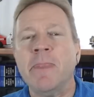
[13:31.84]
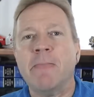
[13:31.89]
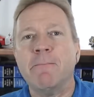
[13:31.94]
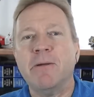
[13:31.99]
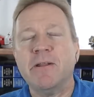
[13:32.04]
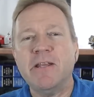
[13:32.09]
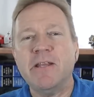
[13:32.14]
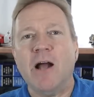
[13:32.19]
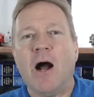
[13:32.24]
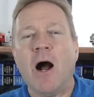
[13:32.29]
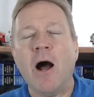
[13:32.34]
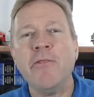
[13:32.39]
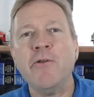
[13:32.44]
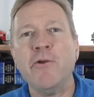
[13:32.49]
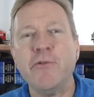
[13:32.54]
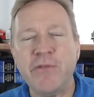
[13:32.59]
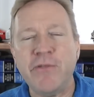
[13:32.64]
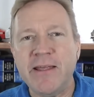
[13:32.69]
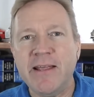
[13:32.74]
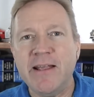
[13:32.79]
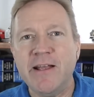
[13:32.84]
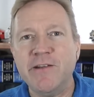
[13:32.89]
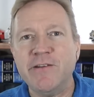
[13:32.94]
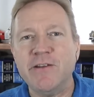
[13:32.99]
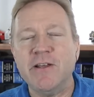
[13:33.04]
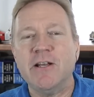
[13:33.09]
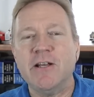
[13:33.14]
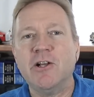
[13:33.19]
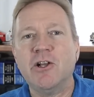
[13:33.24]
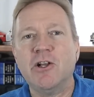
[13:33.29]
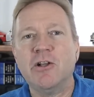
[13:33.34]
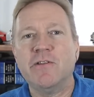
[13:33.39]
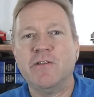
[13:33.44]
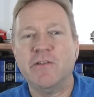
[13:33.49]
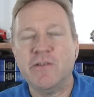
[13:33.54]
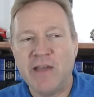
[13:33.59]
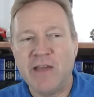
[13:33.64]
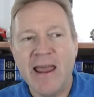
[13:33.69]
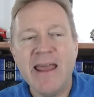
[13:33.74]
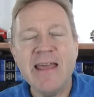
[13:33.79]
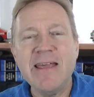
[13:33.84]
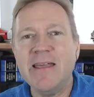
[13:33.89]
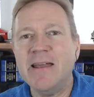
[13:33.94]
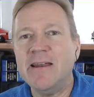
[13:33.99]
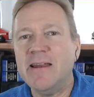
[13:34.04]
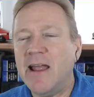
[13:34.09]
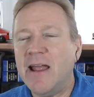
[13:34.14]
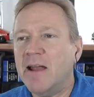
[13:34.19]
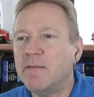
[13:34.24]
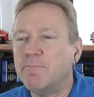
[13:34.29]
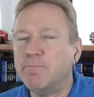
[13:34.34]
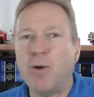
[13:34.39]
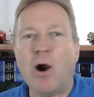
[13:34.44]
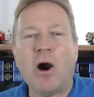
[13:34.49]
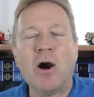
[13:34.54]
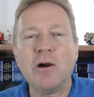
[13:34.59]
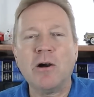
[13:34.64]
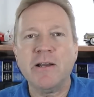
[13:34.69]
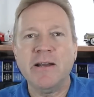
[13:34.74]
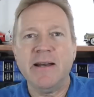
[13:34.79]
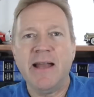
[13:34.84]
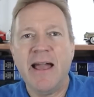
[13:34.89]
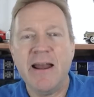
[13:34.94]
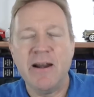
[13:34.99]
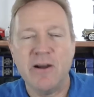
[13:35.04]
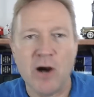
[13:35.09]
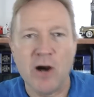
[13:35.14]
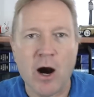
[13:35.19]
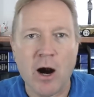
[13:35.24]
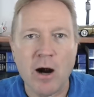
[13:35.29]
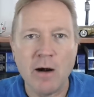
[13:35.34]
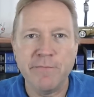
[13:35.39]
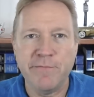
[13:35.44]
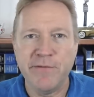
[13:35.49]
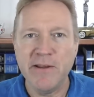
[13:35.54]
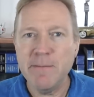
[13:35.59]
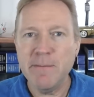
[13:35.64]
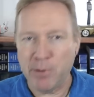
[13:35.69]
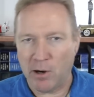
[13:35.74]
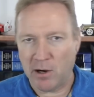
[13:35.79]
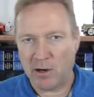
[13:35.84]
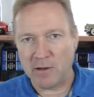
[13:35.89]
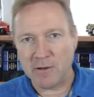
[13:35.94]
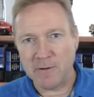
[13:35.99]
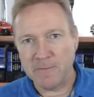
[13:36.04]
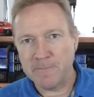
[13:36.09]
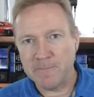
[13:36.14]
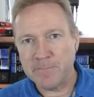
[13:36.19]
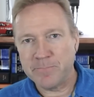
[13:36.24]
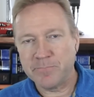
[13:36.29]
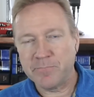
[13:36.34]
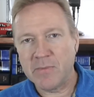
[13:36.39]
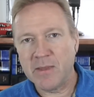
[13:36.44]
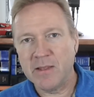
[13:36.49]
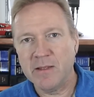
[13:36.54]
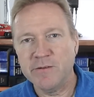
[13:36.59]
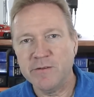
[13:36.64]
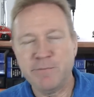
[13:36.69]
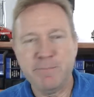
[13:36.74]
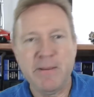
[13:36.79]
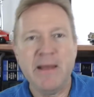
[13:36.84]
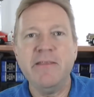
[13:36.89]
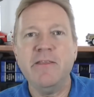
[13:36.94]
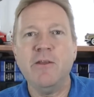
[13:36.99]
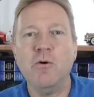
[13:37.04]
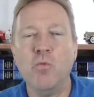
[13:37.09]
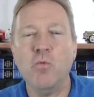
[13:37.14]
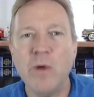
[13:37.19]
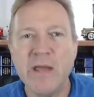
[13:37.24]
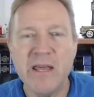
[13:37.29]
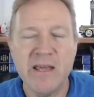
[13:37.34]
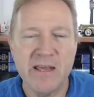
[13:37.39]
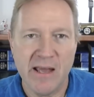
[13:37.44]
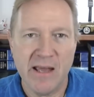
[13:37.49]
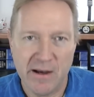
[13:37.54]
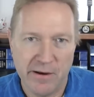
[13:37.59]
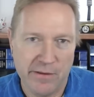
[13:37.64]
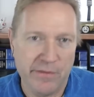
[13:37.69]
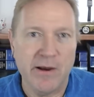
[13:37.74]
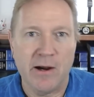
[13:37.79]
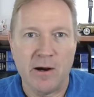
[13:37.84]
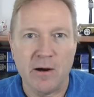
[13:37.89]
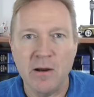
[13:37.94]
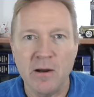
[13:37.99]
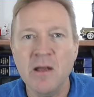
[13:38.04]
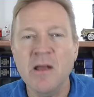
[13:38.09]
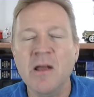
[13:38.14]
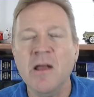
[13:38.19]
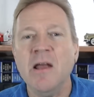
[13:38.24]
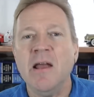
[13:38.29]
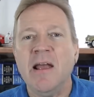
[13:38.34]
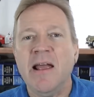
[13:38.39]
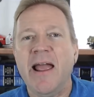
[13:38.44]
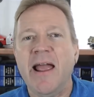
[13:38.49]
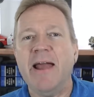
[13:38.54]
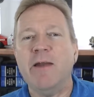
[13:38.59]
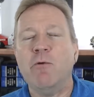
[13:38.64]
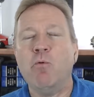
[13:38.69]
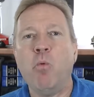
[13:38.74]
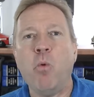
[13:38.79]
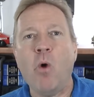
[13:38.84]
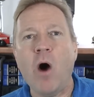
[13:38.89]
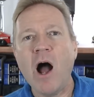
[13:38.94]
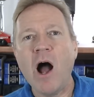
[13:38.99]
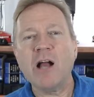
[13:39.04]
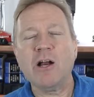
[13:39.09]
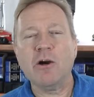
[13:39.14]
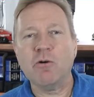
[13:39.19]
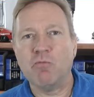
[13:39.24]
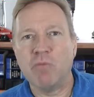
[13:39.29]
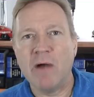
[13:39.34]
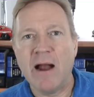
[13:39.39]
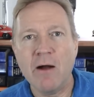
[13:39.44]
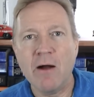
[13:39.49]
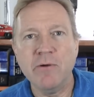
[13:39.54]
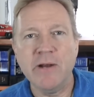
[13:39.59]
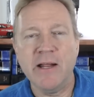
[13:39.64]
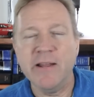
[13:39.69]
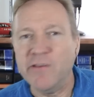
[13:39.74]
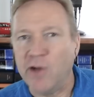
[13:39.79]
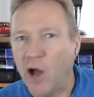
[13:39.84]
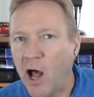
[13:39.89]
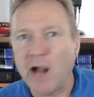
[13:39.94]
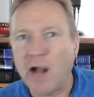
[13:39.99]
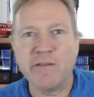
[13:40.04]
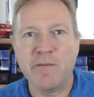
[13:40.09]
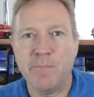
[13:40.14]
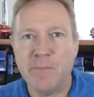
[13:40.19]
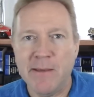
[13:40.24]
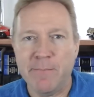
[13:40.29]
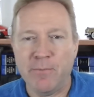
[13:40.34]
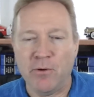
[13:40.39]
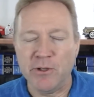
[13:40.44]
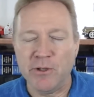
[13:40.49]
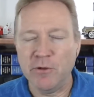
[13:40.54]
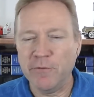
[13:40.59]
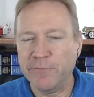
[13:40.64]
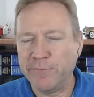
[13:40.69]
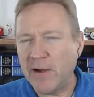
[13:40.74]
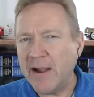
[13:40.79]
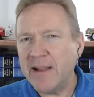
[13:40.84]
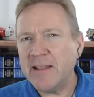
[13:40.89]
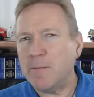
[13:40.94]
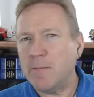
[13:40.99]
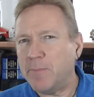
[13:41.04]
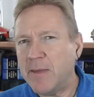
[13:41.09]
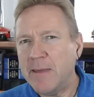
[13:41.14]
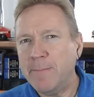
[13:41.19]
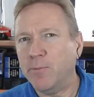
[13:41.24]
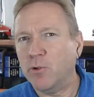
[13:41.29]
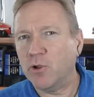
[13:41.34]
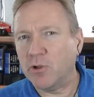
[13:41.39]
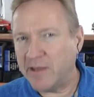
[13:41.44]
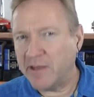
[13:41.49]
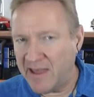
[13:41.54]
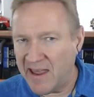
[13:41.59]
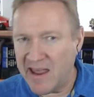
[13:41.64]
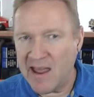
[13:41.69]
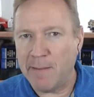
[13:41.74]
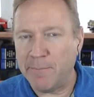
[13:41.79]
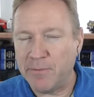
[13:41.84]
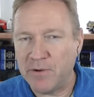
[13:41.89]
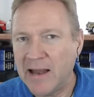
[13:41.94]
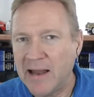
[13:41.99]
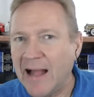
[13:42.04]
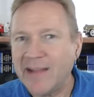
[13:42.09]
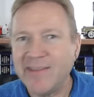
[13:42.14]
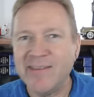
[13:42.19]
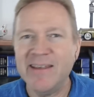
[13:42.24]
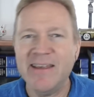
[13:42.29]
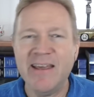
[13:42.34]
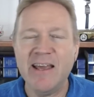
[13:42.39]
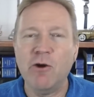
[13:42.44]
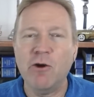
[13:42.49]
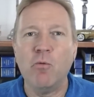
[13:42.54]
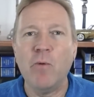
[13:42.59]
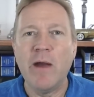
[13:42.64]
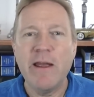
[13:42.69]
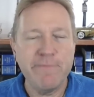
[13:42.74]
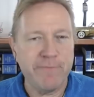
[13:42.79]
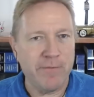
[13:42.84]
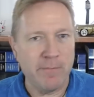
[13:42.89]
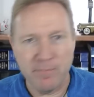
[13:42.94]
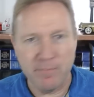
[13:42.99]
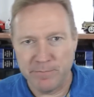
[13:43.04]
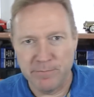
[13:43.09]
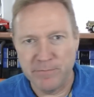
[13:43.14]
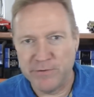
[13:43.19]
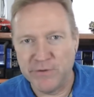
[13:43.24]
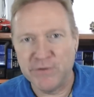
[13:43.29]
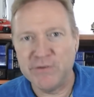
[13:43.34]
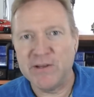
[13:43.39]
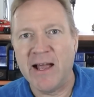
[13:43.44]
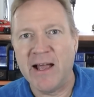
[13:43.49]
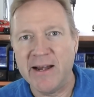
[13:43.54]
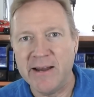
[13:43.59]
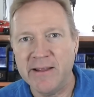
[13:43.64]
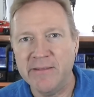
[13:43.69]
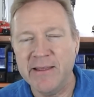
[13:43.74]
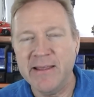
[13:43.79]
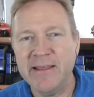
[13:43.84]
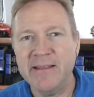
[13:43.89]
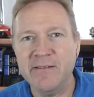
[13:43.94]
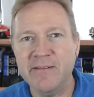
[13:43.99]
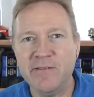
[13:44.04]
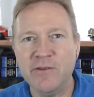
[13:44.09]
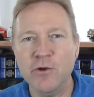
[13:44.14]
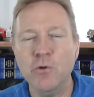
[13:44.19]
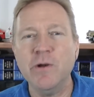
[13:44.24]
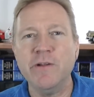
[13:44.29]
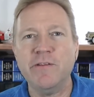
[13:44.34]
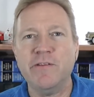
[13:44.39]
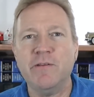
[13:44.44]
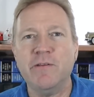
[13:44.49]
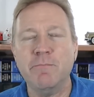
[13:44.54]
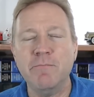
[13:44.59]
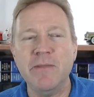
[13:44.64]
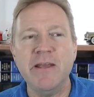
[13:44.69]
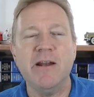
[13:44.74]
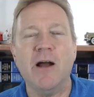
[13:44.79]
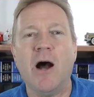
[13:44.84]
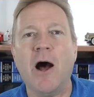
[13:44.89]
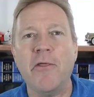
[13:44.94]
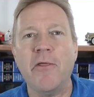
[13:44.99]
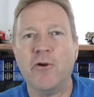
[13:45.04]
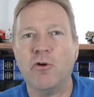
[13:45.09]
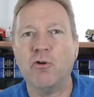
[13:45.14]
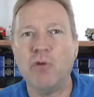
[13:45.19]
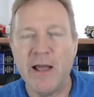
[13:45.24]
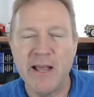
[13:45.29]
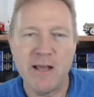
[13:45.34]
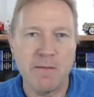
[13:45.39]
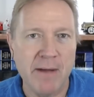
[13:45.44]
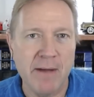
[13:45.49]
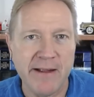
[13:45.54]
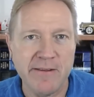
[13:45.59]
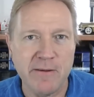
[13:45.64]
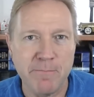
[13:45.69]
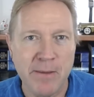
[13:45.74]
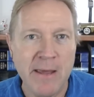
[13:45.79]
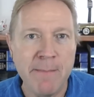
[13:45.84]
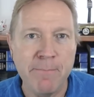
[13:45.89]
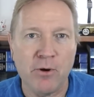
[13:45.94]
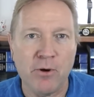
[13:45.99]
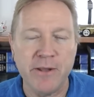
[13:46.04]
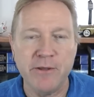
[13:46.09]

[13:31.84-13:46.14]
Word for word: But the other thing is take it and park it at an RV park. Spend the weekend there and walk around and talk to people. You'll find that people camp not to get away from society. They do it to meet other like-minded people.